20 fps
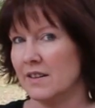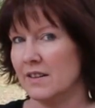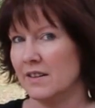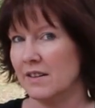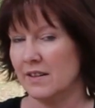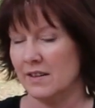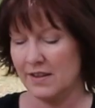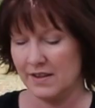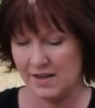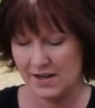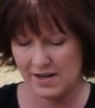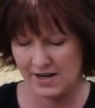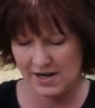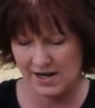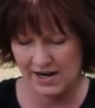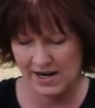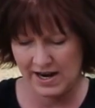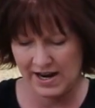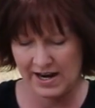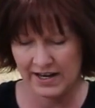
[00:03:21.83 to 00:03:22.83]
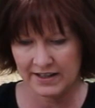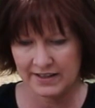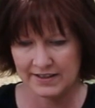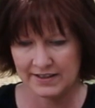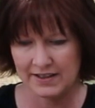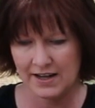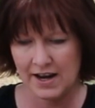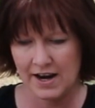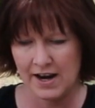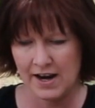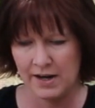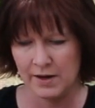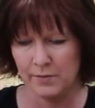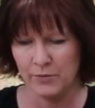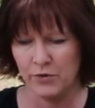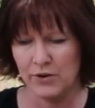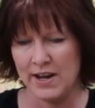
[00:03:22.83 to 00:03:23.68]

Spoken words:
the next item